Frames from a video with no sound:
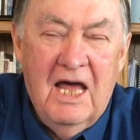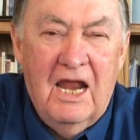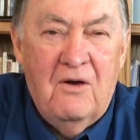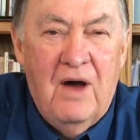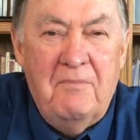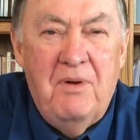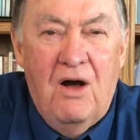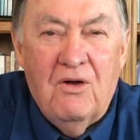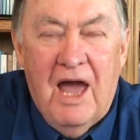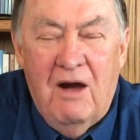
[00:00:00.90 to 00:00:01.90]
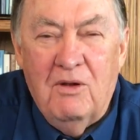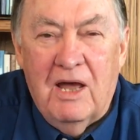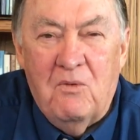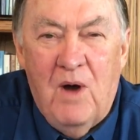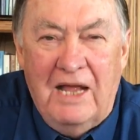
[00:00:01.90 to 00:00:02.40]
Hello, I'm Paul
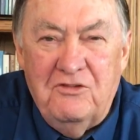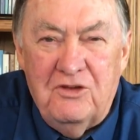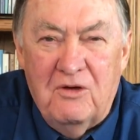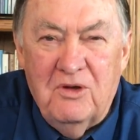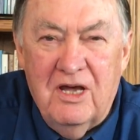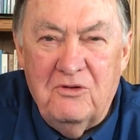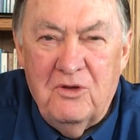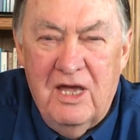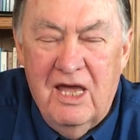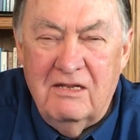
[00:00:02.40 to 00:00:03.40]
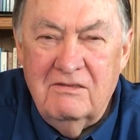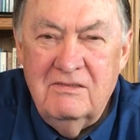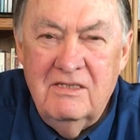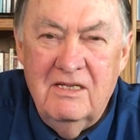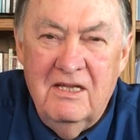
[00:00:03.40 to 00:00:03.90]
Cowell at Whitestone Country Inn.
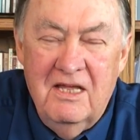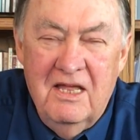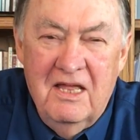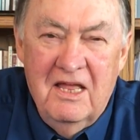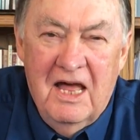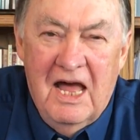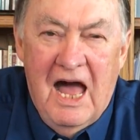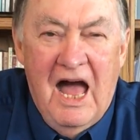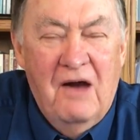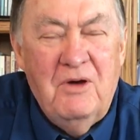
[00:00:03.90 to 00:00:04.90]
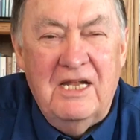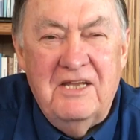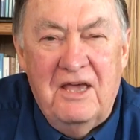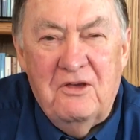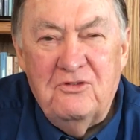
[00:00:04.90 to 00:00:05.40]
I want to
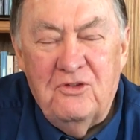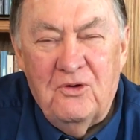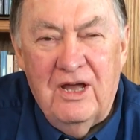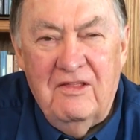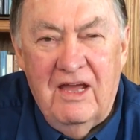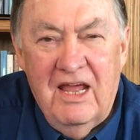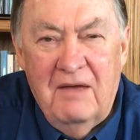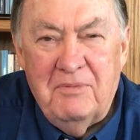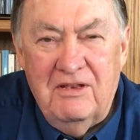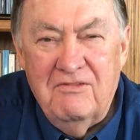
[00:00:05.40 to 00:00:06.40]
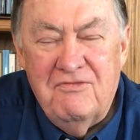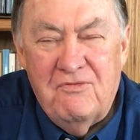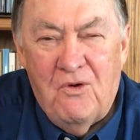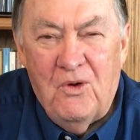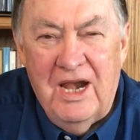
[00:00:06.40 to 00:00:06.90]
tell you a story that happened
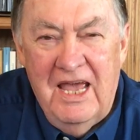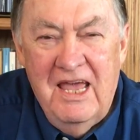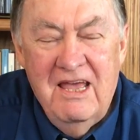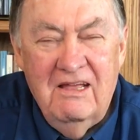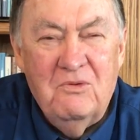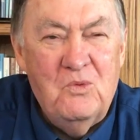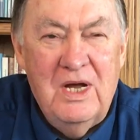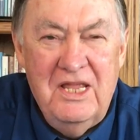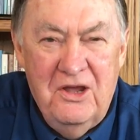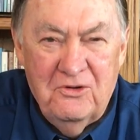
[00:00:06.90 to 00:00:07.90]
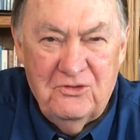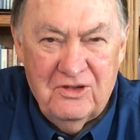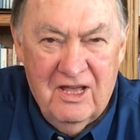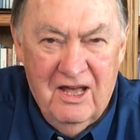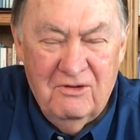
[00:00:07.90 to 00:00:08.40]
41
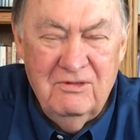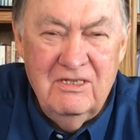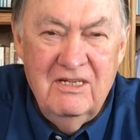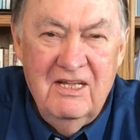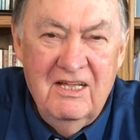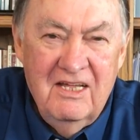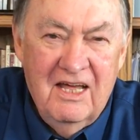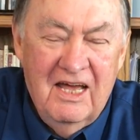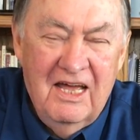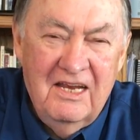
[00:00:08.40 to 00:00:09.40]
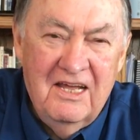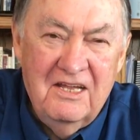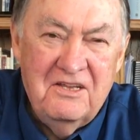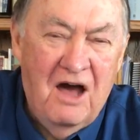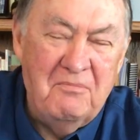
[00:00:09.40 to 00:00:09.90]
years ago
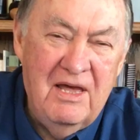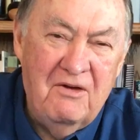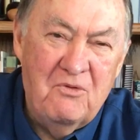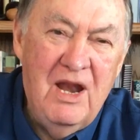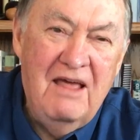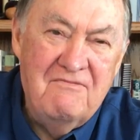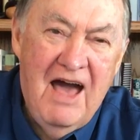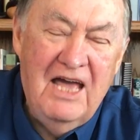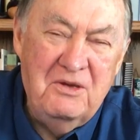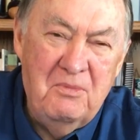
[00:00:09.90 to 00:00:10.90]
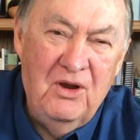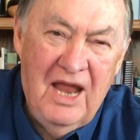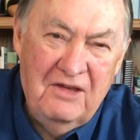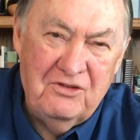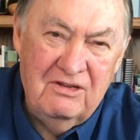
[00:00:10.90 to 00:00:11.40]
and taught me a really valuable
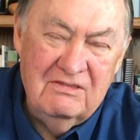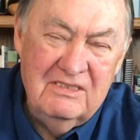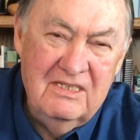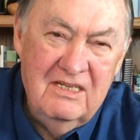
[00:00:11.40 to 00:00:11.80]
lesson.